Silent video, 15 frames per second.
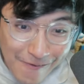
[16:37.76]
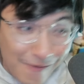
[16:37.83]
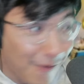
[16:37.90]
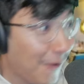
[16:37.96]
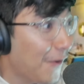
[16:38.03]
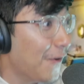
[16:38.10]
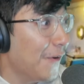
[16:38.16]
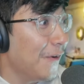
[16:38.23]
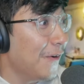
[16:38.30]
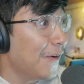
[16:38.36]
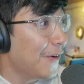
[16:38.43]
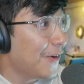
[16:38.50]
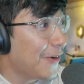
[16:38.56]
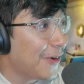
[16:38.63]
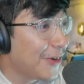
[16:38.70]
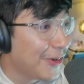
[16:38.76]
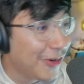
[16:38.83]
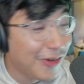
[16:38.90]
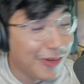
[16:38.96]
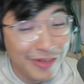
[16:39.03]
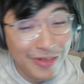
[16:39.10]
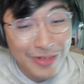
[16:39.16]

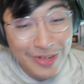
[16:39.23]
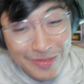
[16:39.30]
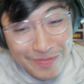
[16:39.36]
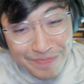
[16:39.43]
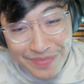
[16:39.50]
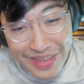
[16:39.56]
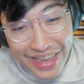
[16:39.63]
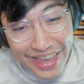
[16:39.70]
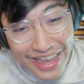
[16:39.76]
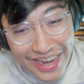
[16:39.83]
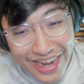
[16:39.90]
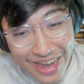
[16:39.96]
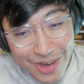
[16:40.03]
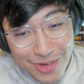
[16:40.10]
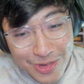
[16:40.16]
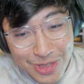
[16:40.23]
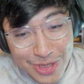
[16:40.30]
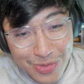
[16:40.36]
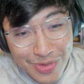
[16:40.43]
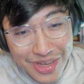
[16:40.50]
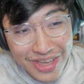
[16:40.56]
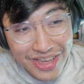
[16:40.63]
Ooh! And how should
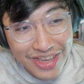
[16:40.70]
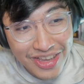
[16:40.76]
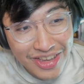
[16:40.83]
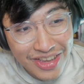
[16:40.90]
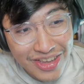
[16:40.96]
we...